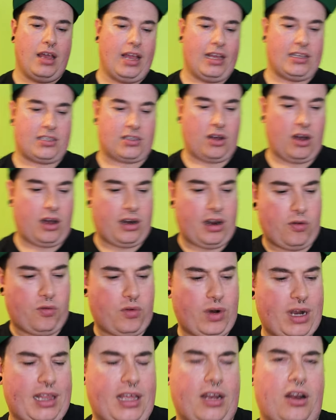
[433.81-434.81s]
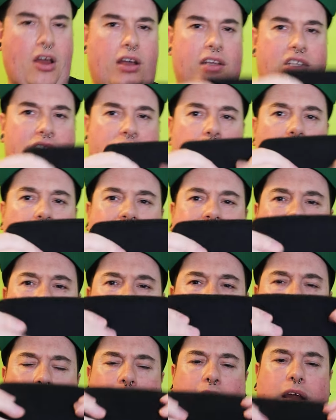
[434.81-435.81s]
It's got a really nice sort of
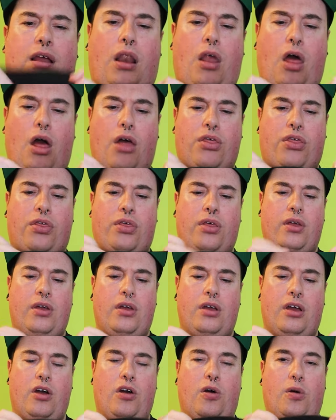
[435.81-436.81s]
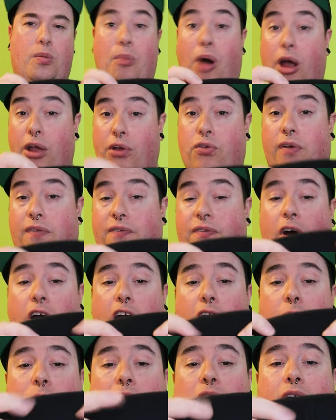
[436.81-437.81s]
terry cloth or uh,
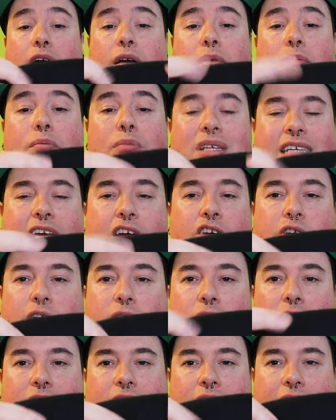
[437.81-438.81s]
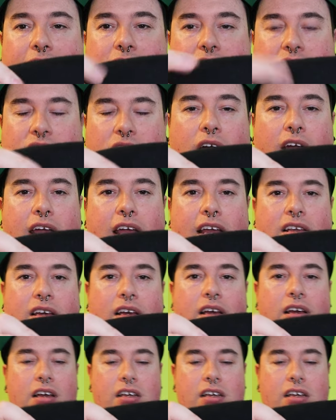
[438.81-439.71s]
microfiber material on the inside.